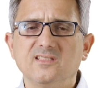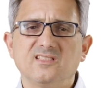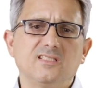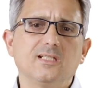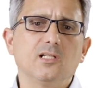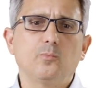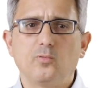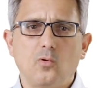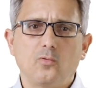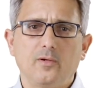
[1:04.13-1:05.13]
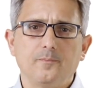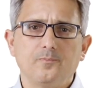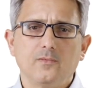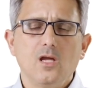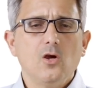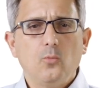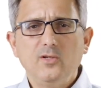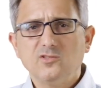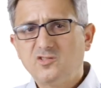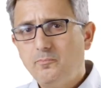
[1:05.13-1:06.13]
SYCL program. We
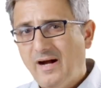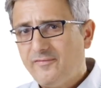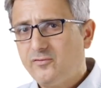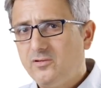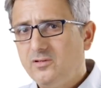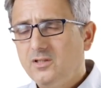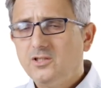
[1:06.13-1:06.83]
used buffer